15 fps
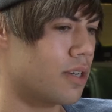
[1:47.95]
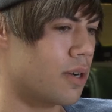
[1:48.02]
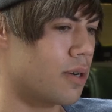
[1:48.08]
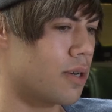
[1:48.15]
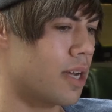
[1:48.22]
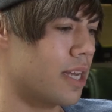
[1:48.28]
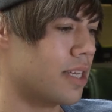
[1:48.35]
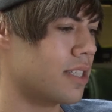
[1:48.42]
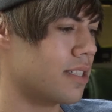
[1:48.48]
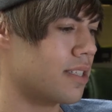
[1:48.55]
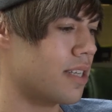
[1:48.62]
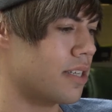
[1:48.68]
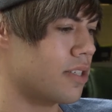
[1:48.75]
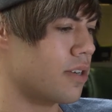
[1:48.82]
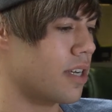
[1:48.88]
know and just
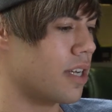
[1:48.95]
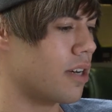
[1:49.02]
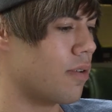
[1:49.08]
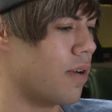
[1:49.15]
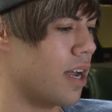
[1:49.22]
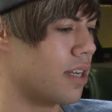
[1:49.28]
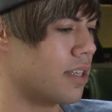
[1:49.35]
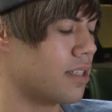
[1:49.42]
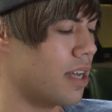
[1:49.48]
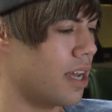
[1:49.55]
centering it around